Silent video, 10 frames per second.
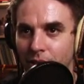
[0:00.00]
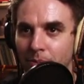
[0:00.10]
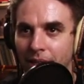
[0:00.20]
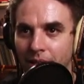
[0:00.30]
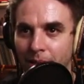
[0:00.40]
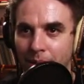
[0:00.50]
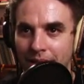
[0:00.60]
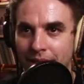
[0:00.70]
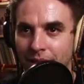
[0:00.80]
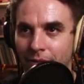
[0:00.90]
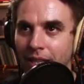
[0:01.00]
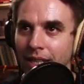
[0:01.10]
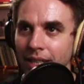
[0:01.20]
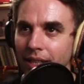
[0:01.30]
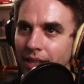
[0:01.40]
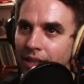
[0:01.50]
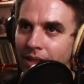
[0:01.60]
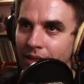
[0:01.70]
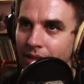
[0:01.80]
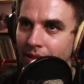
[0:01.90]
But you making a base is
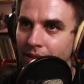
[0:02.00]
fine.